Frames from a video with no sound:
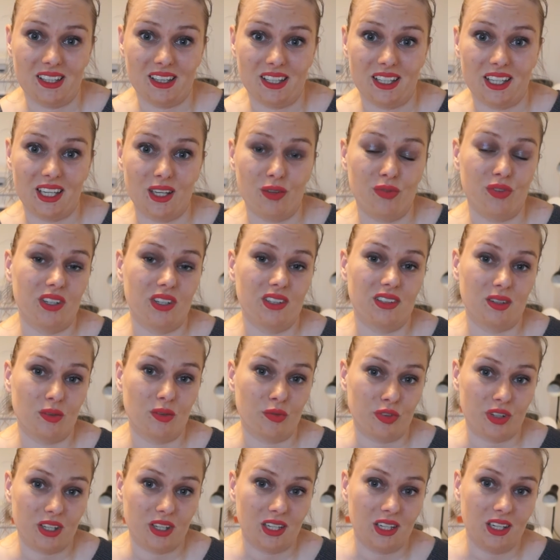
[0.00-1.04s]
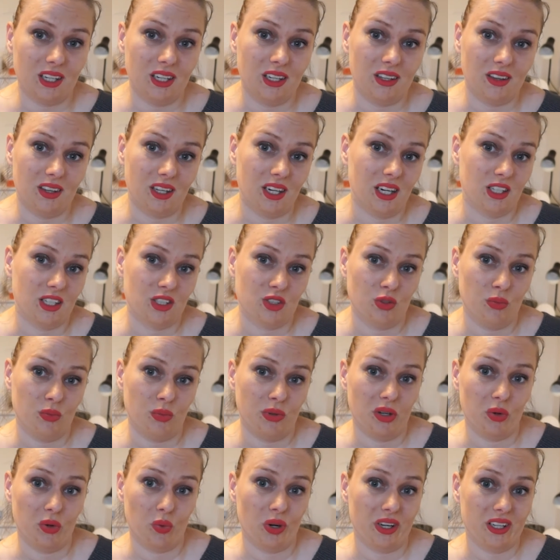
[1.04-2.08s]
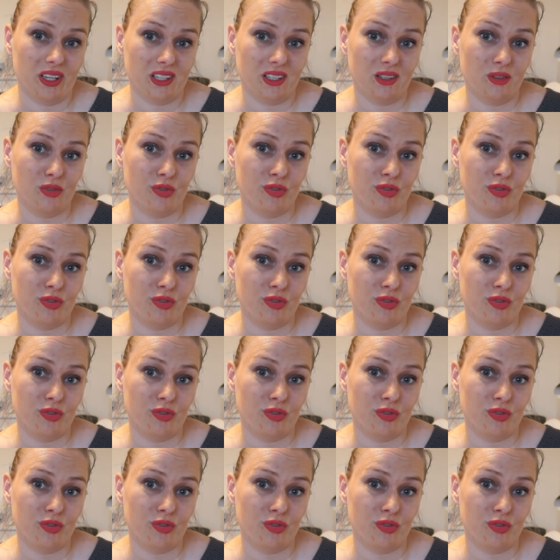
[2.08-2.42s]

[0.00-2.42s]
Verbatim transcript: Like if there's something in here that I should be aware